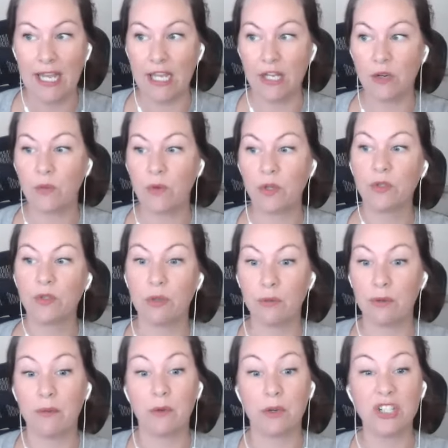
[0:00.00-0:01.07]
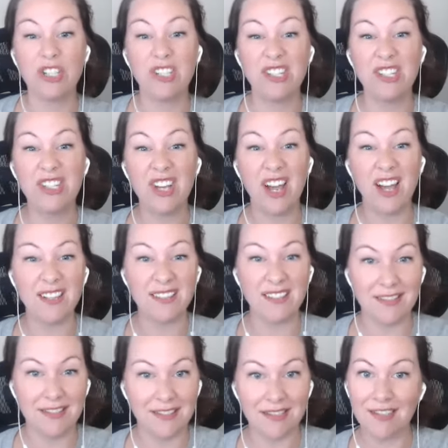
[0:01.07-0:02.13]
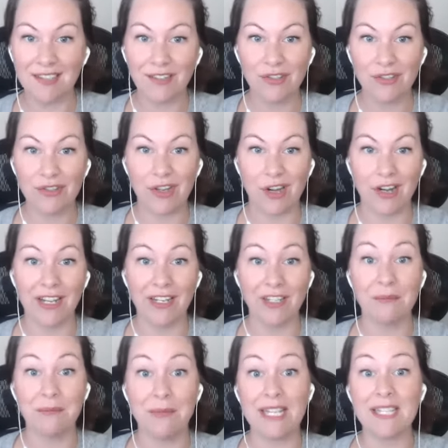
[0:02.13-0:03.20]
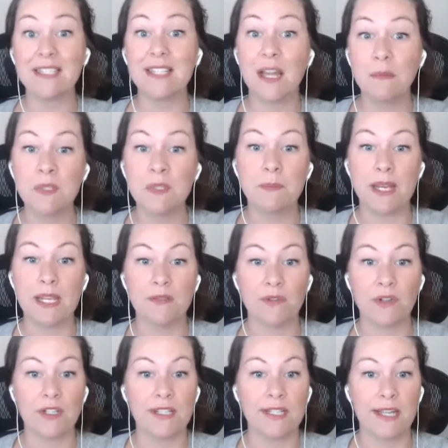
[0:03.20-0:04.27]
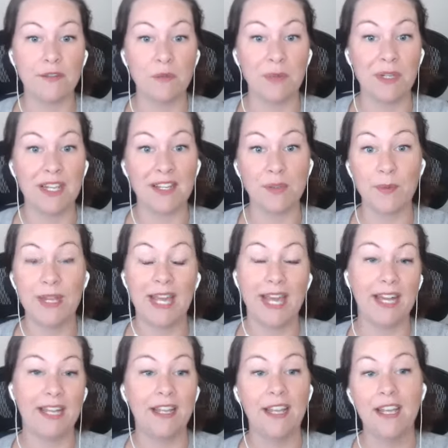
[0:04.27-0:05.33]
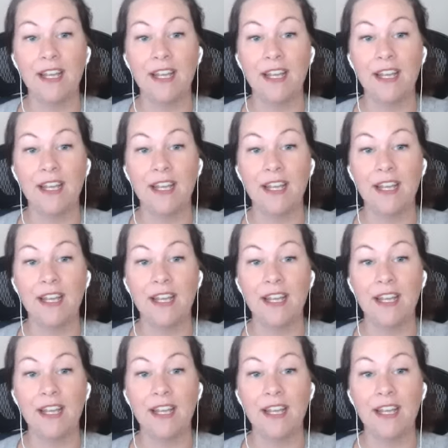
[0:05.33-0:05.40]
in a world where we were just starting to make some space for ourselves because we had